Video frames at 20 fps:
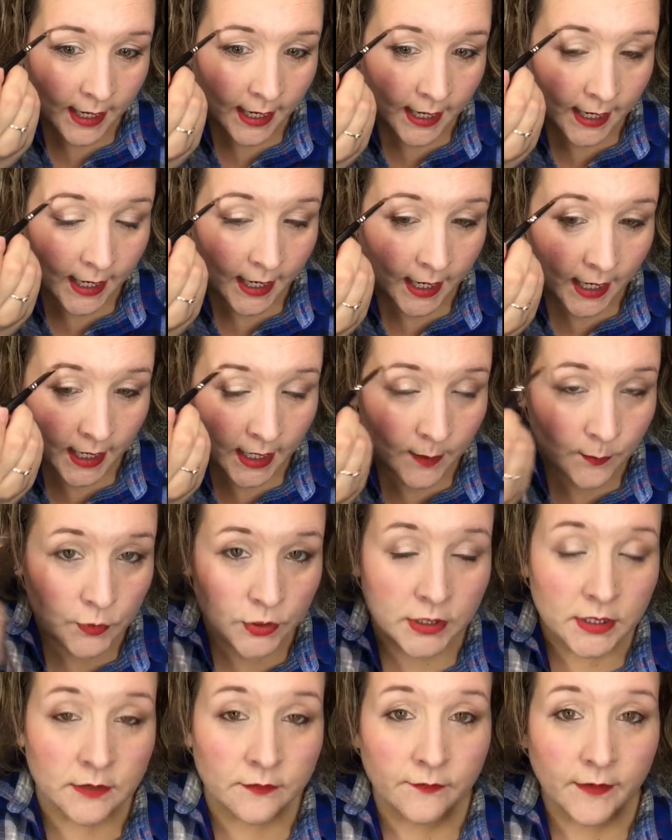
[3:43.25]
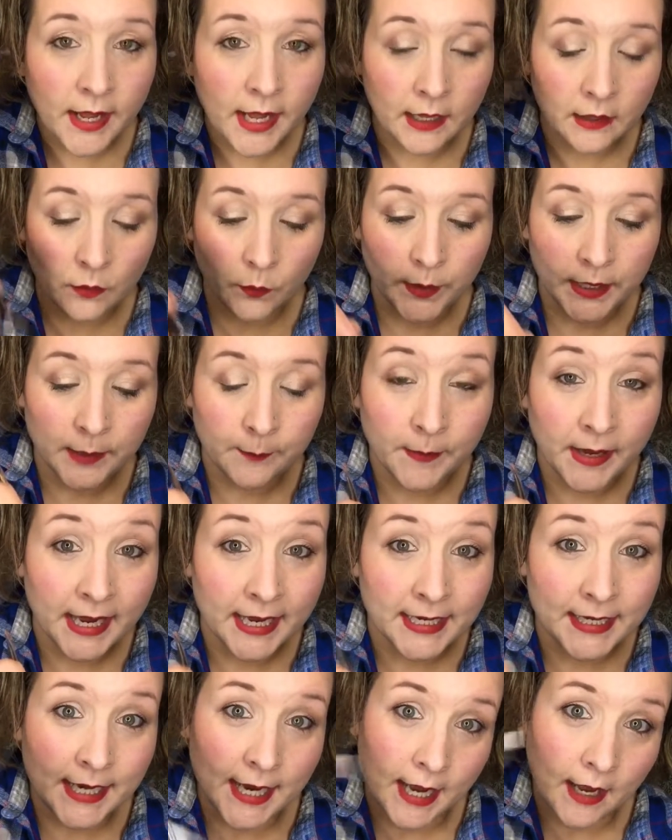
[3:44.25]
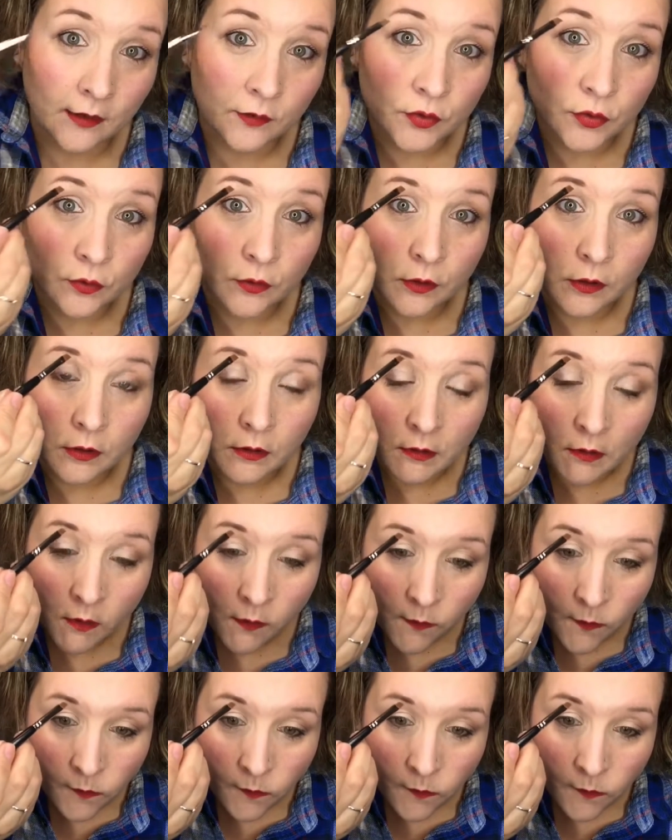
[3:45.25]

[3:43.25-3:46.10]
And I'm just following my natural